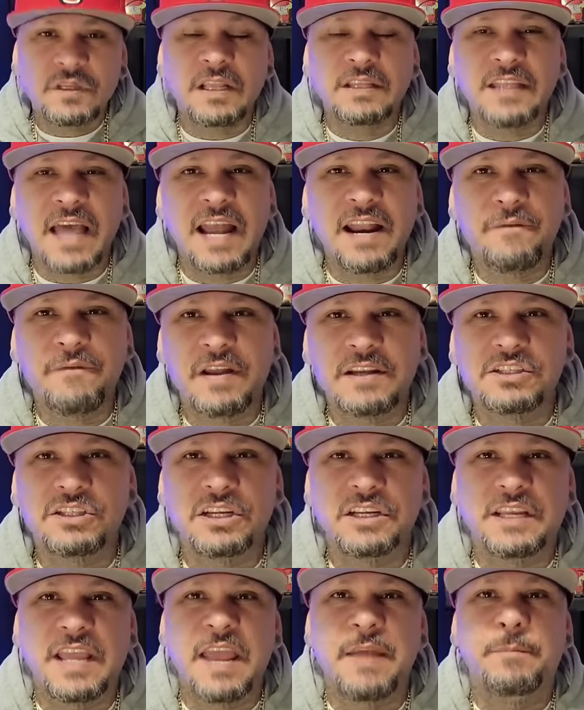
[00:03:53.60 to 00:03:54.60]
that
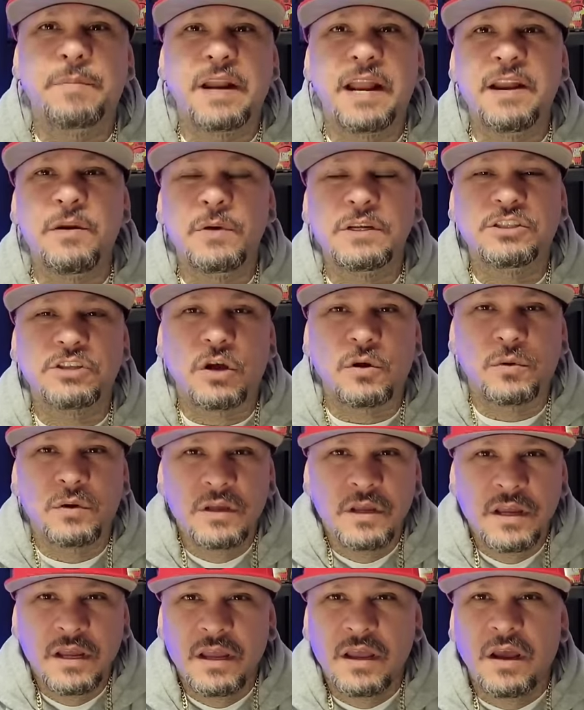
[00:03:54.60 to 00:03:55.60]
eventually came. But anyway,
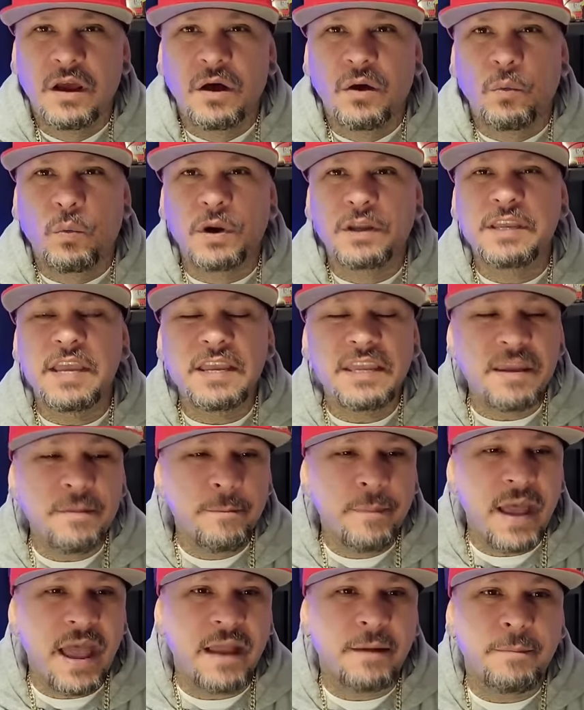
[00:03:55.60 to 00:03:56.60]
so we're
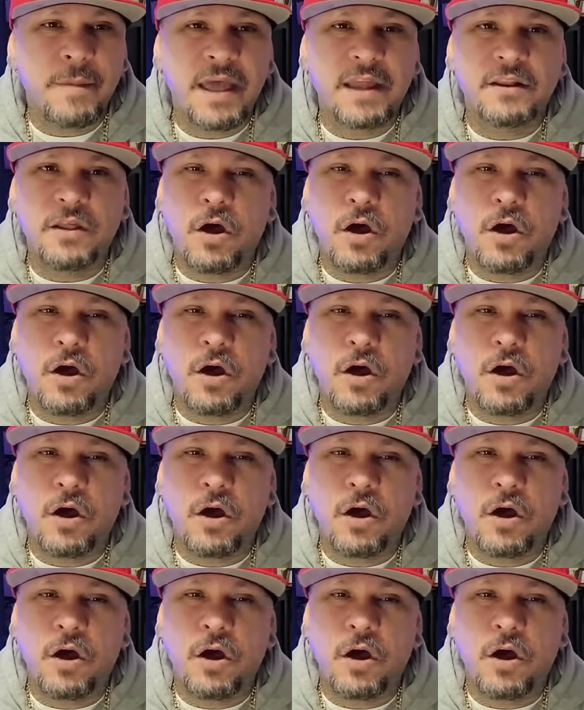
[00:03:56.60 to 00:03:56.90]
kicking back, man.